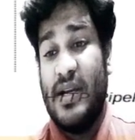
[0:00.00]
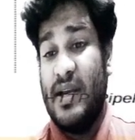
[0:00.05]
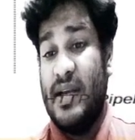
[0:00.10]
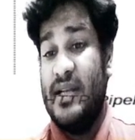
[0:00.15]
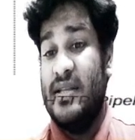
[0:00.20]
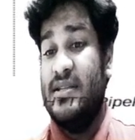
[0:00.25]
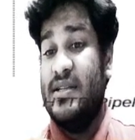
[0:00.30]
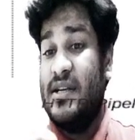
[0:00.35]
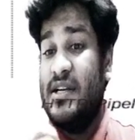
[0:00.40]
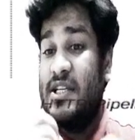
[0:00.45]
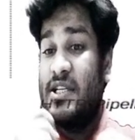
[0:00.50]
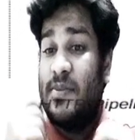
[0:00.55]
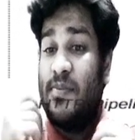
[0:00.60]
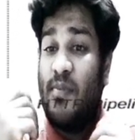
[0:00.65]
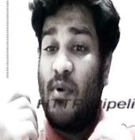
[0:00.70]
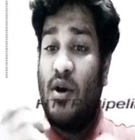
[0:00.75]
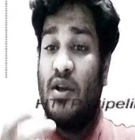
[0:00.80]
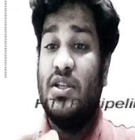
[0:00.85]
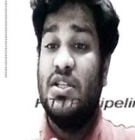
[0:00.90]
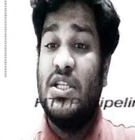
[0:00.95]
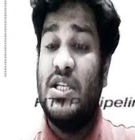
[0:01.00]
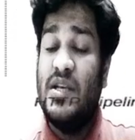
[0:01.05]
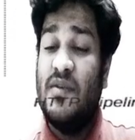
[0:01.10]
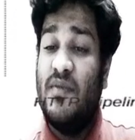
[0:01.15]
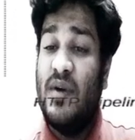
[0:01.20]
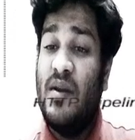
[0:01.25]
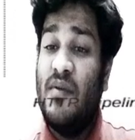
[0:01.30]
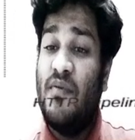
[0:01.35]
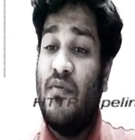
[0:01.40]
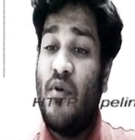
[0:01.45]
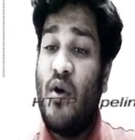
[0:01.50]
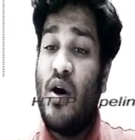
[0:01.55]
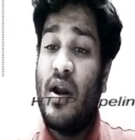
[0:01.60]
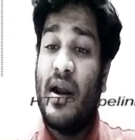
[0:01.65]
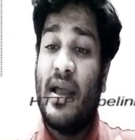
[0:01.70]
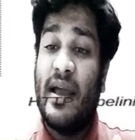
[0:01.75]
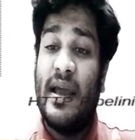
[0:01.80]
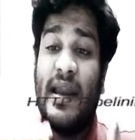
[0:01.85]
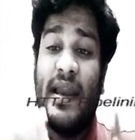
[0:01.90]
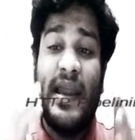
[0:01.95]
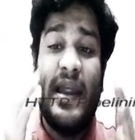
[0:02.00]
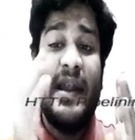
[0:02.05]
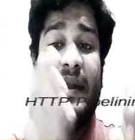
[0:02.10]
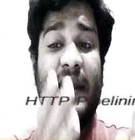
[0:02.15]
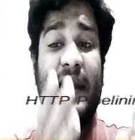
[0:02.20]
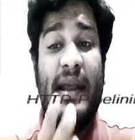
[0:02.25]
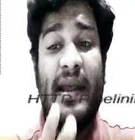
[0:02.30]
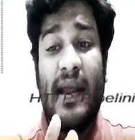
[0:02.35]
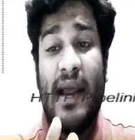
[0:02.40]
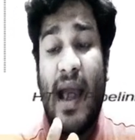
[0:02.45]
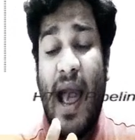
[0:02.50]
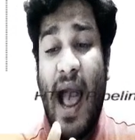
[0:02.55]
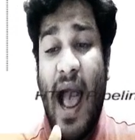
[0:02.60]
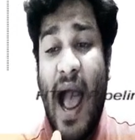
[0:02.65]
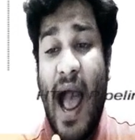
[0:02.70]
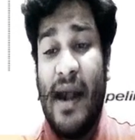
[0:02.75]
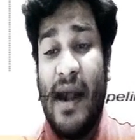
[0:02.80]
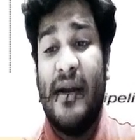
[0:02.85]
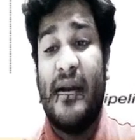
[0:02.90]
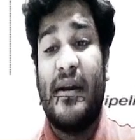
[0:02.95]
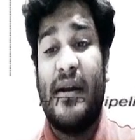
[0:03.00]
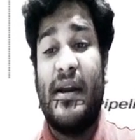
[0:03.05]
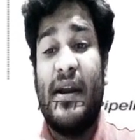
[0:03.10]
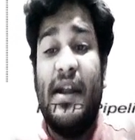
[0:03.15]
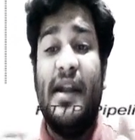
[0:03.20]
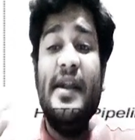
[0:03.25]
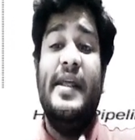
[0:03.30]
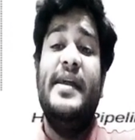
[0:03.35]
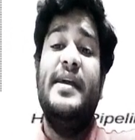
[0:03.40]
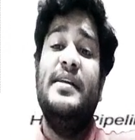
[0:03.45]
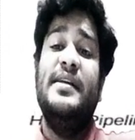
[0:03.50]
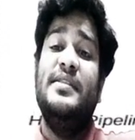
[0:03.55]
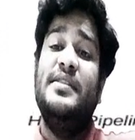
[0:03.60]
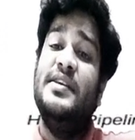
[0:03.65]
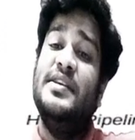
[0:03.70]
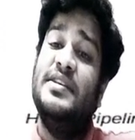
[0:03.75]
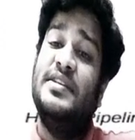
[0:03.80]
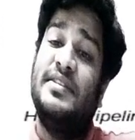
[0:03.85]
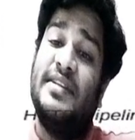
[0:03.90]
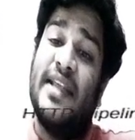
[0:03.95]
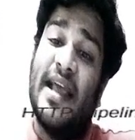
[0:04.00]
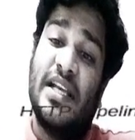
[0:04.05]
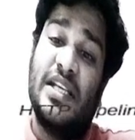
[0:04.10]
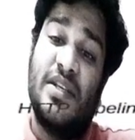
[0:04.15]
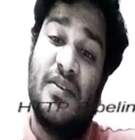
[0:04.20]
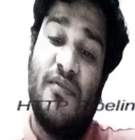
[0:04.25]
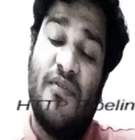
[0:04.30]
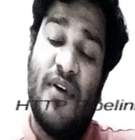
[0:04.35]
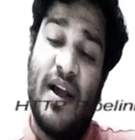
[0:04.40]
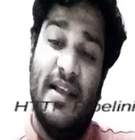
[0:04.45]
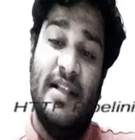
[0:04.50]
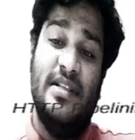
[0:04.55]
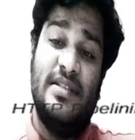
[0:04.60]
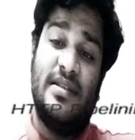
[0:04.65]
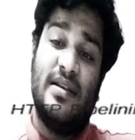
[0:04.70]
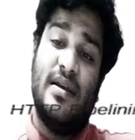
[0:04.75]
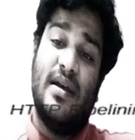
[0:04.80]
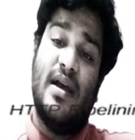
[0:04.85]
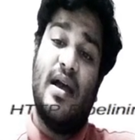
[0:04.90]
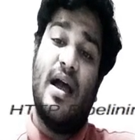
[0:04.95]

is responsible for creating and reading these text files